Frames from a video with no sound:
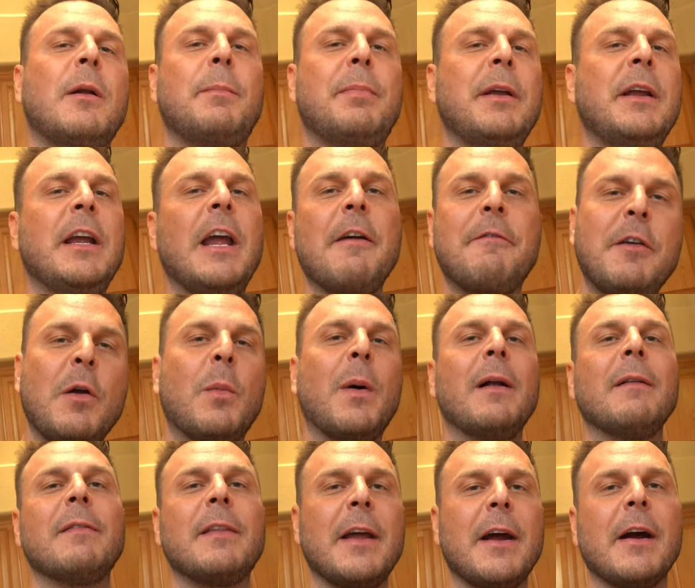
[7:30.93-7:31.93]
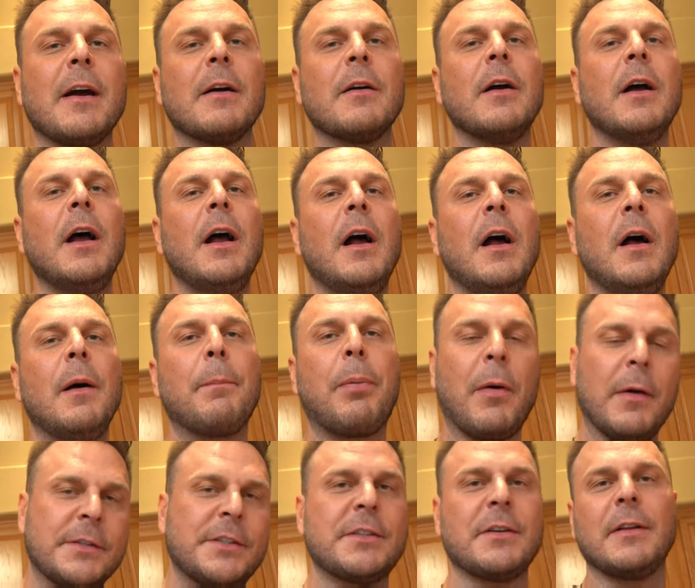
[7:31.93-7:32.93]
would be if you went there
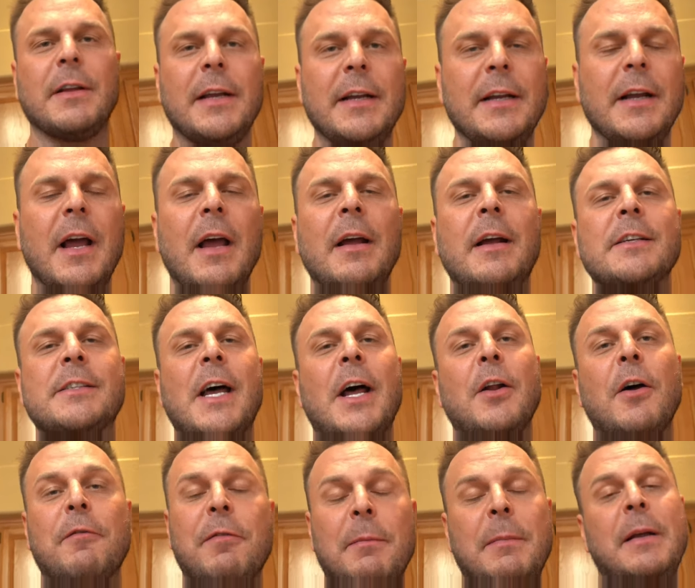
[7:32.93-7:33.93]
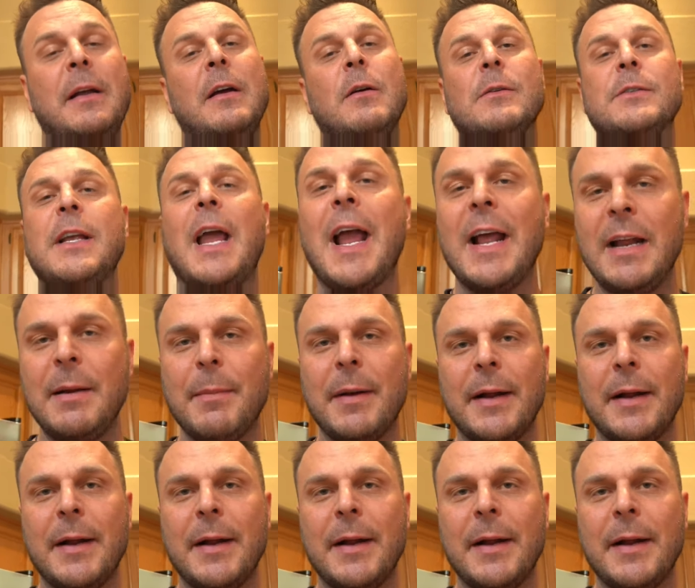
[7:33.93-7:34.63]
personally. Because I know for me it was 80